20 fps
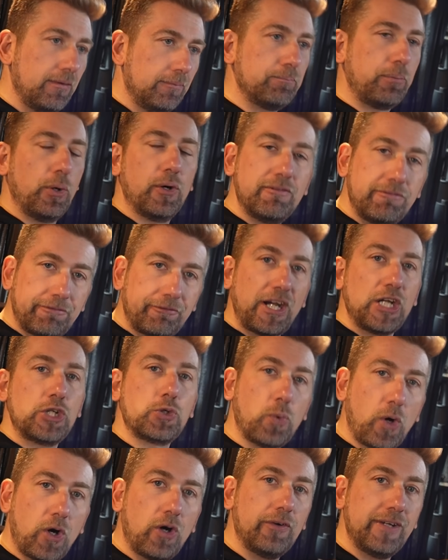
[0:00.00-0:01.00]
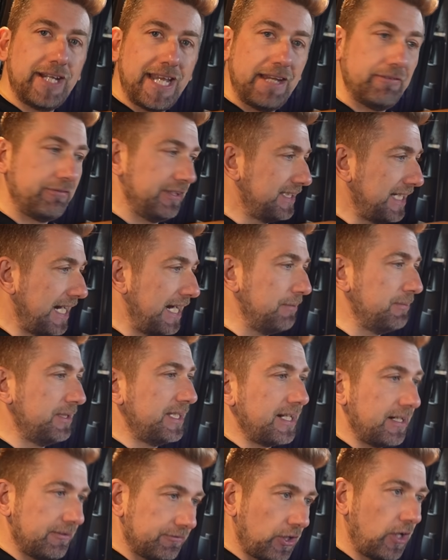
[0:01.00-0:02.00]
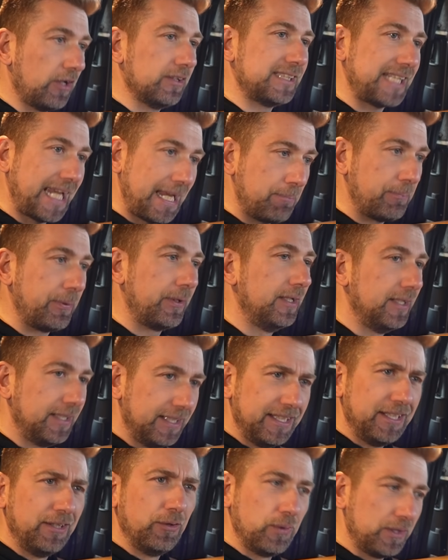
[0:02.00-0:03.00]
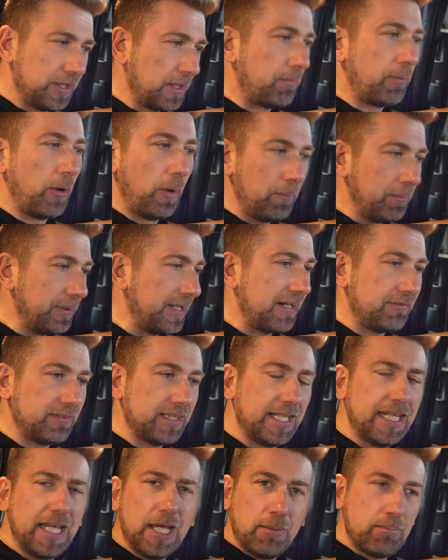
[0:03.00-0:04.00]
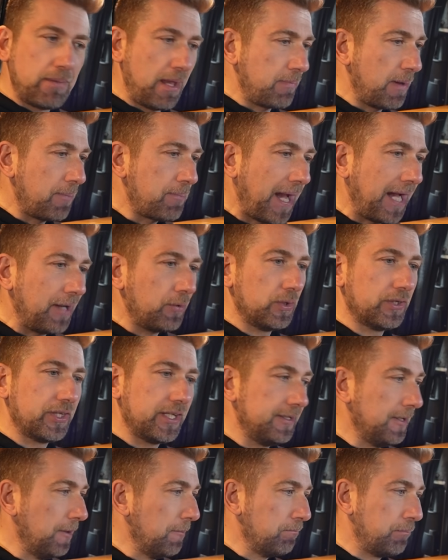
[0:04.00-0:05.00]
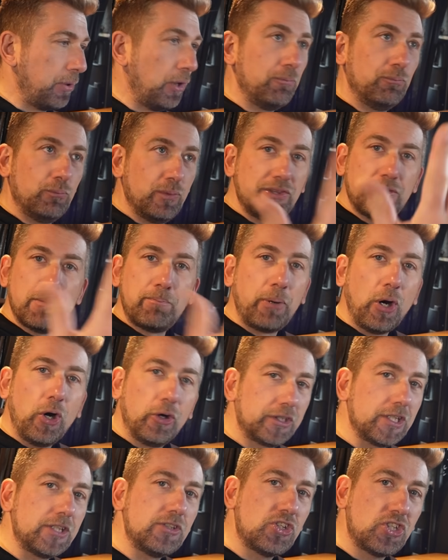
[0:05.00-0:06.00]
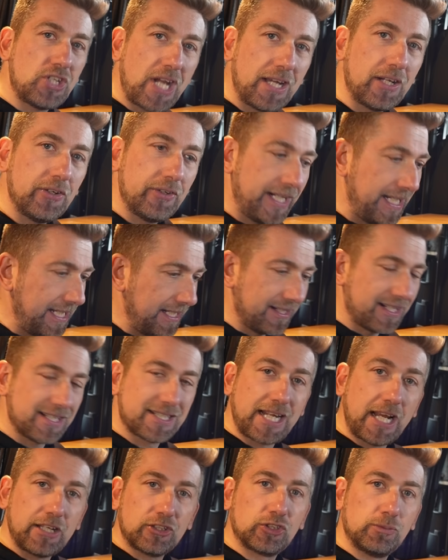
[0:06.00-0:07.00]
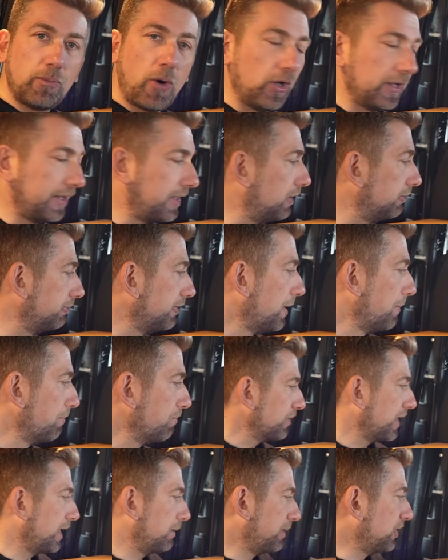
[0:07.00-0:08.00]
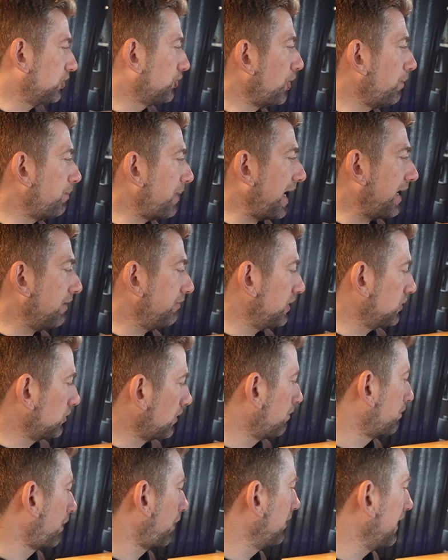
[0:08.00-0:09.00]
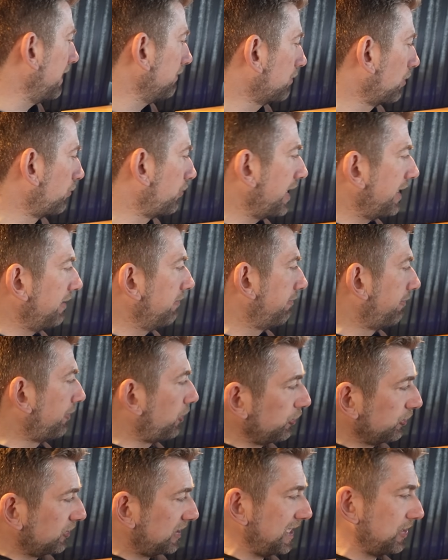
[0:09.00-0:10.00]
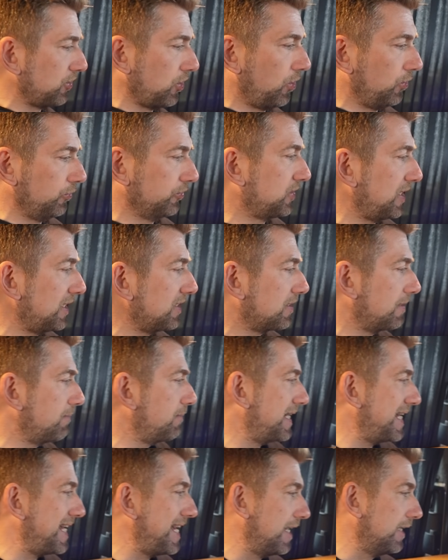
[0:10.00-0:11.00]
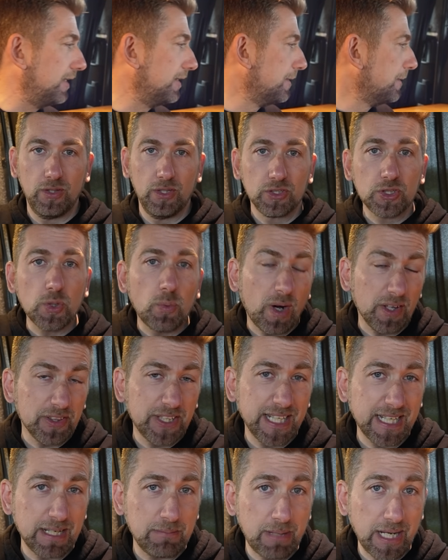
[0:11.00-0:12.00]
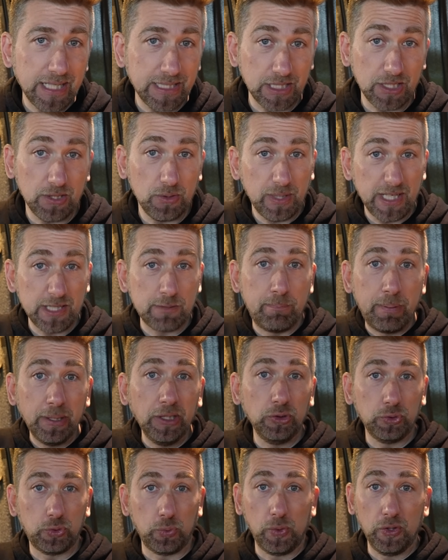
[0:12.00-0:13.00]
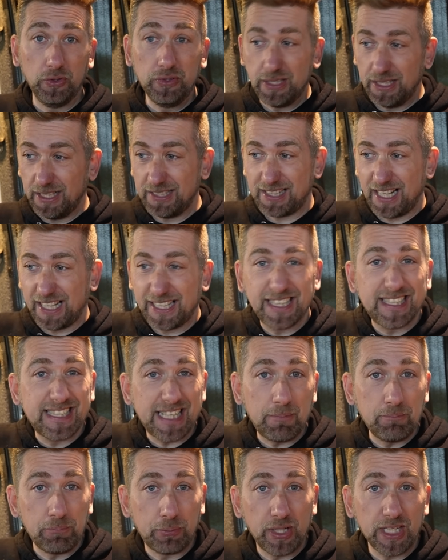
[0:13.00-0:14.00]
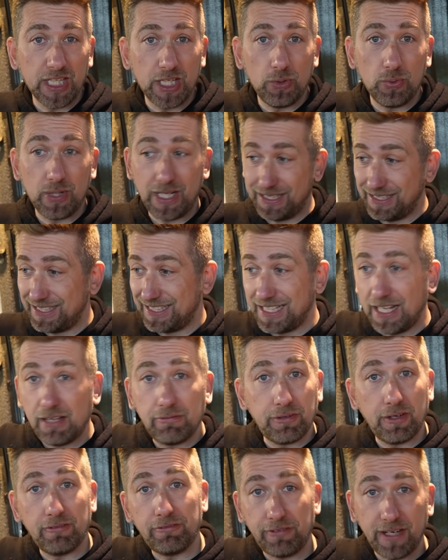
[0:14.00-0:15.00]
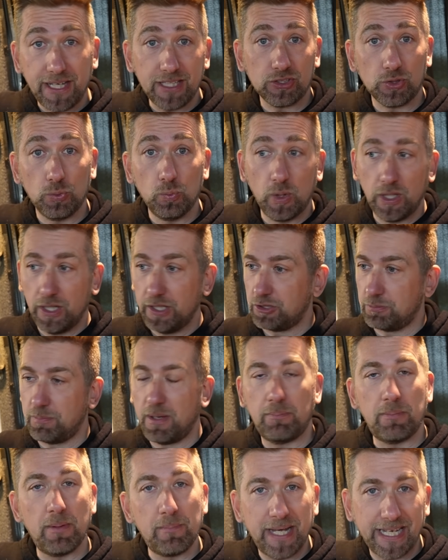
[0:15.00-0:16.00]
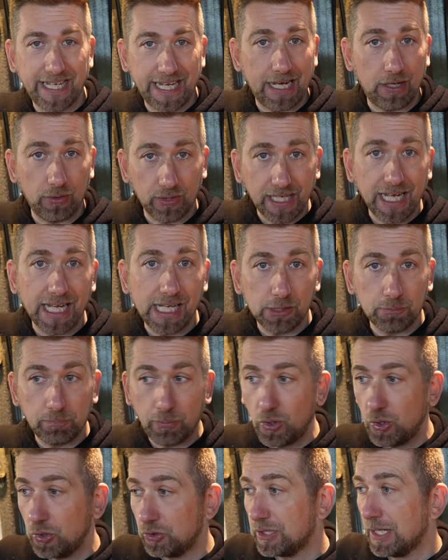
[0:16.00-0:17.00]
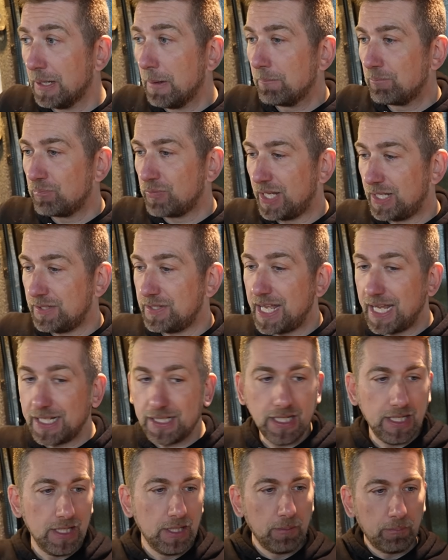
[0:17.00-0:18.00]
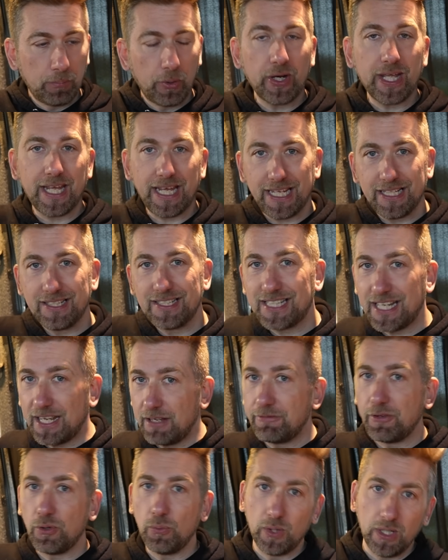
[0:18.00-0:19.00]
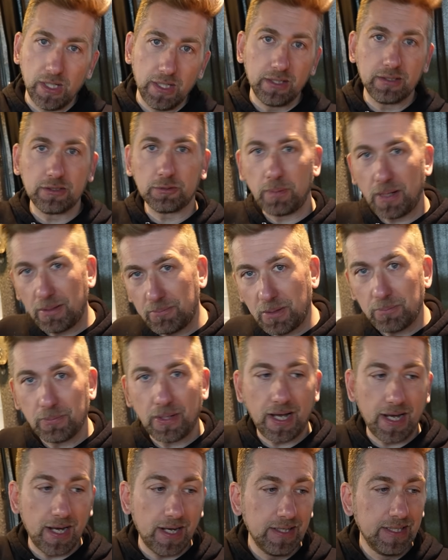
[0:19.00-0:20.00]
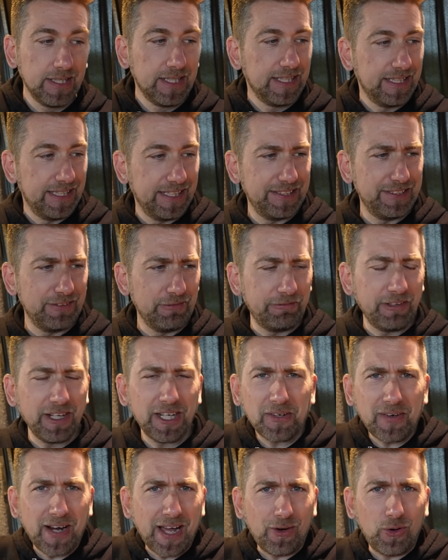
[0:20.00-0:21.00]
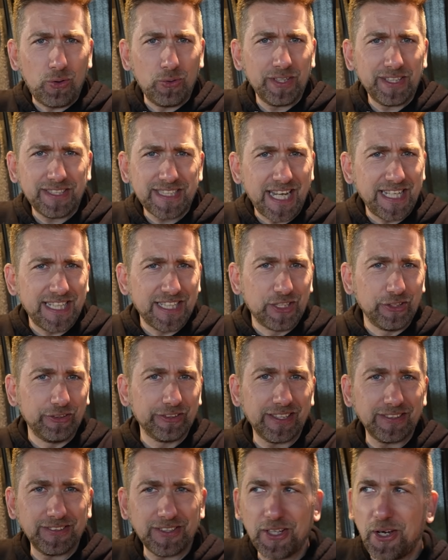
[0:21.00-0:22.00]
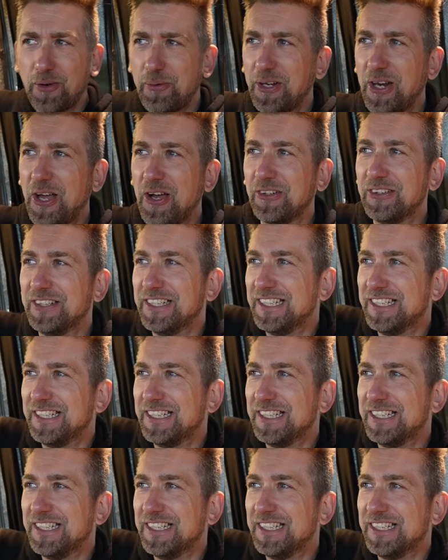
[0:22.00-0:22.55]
putting fresh water in it every time, and then I've got a tap with the pump and everything. Maybe power the pump with the Bowden's generator because that's small enough. It'll be super heavy, so I'll probably have to reinforce this whole system here. So what I think I might do is build one as like a temporary unit to see if it fits and works, maybe make it out of cardboard, and then put it in, see if it works, blah, blah, blah, and figure out all the technicals as I go along.